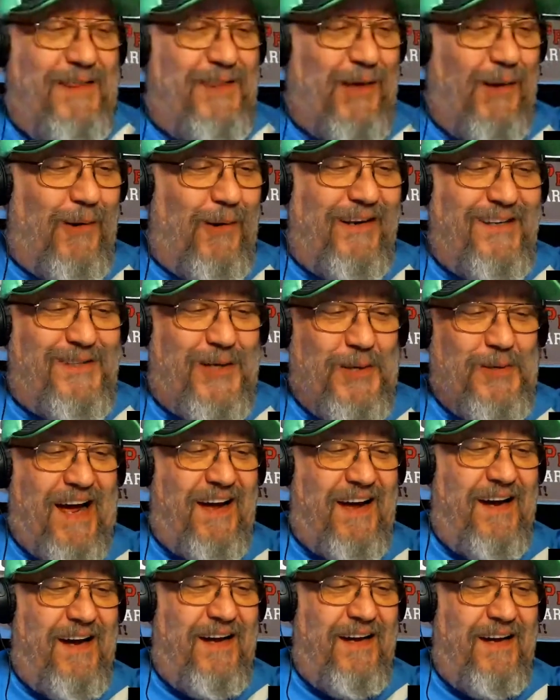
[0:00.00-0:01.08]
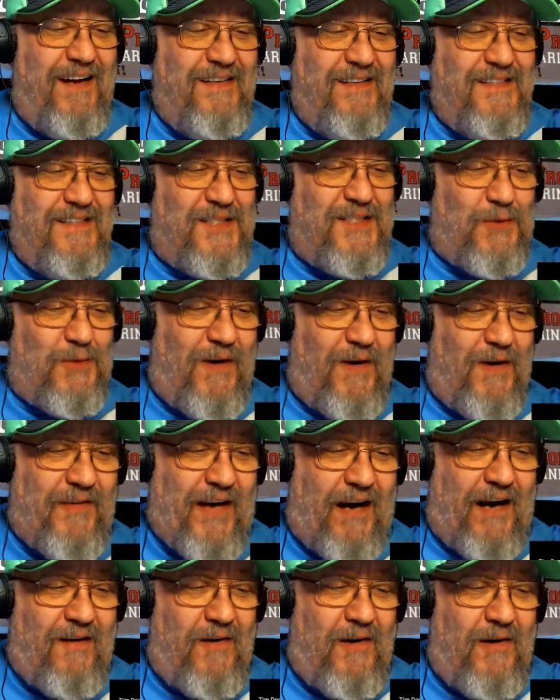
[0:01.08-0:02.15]
32 days, 12
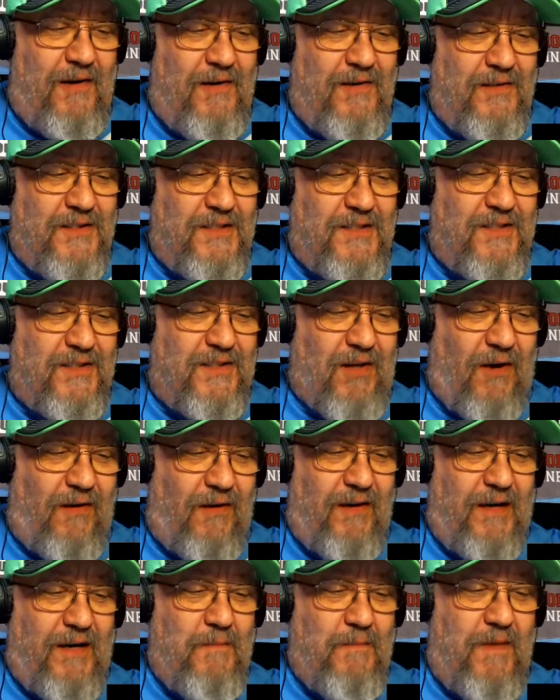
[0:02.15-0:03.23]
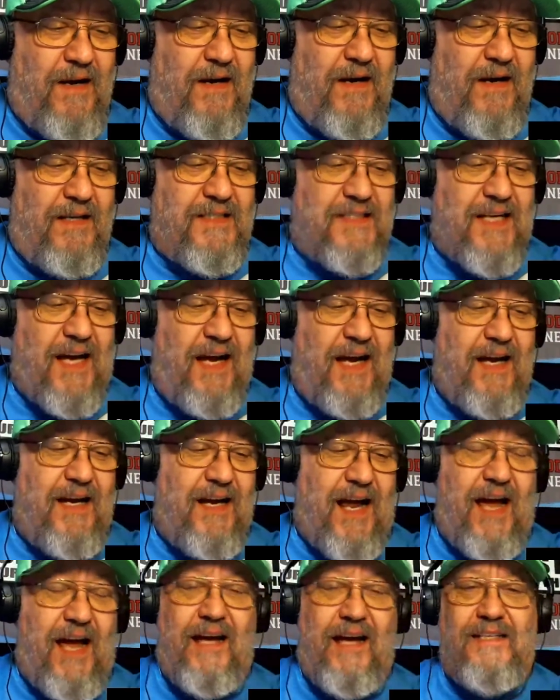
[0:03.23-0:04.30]
hours, 30 minutes,
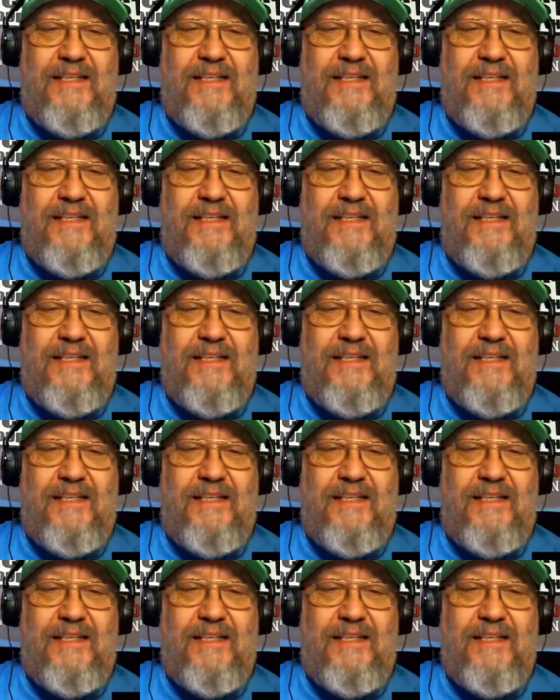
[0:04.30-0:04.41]
and 8